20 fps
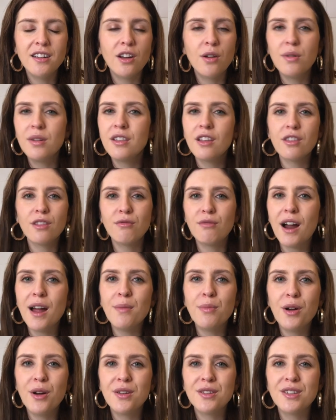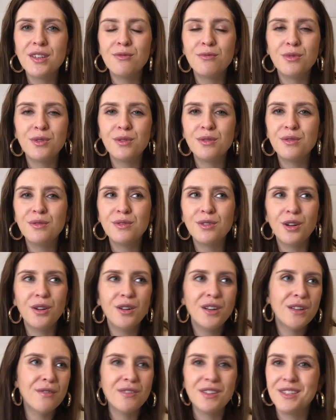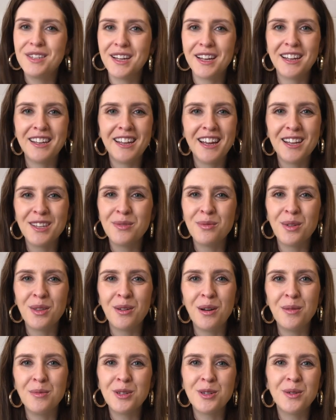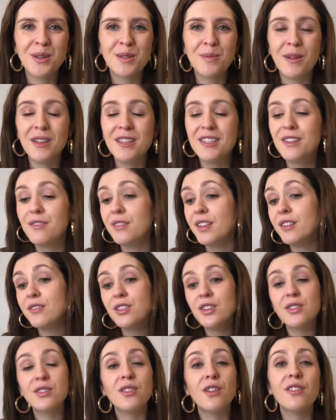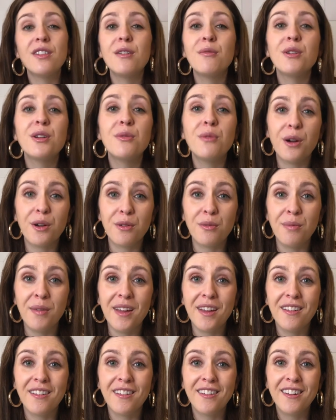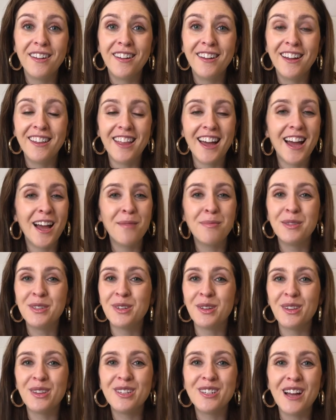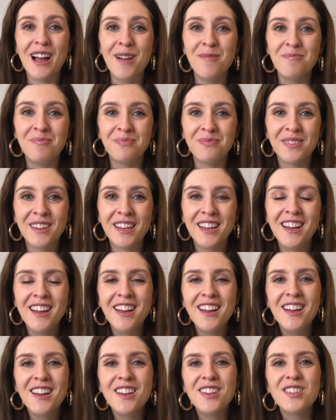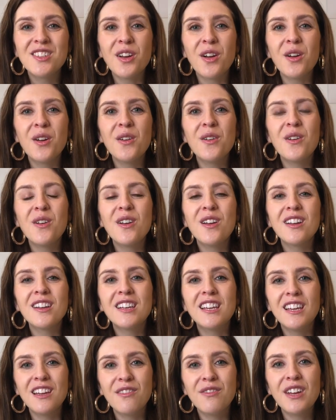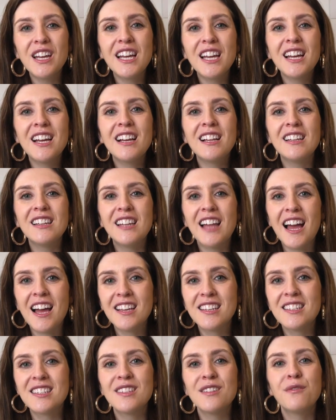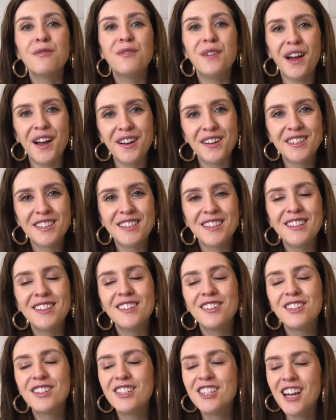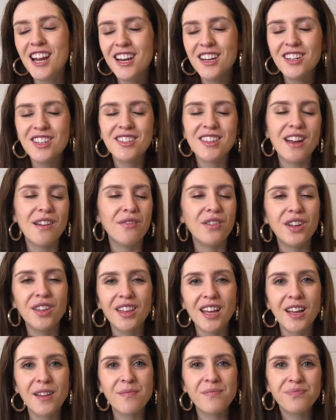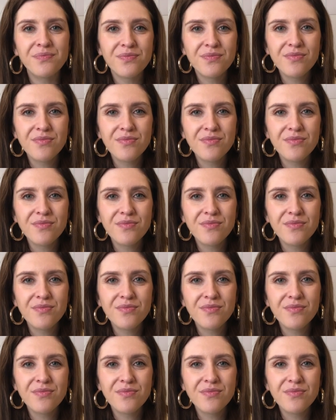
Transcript: Knowing that the right person will not even second guess whether I'm too expensive. They'll just know they want to work with me. And that happens all the time. So giving less fucks changes everything.